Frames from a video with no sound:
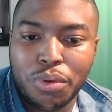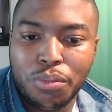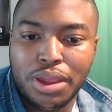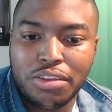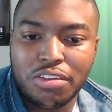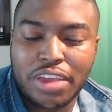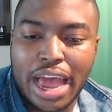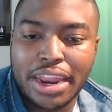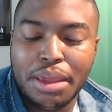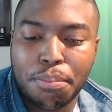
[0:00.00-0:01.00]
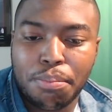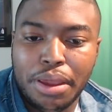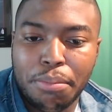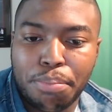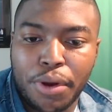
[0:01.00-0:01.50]
just kind of
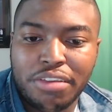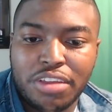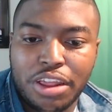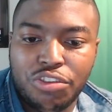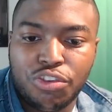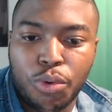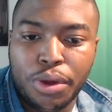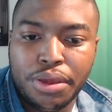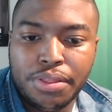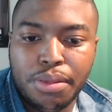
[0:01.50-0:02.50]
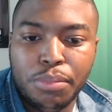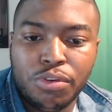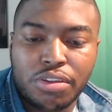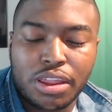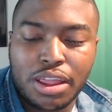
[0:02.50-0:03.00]
embrace and enjoy the
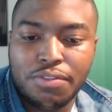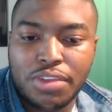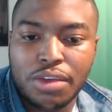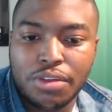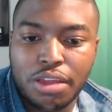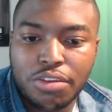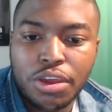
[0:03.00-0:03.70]
music that they've given us.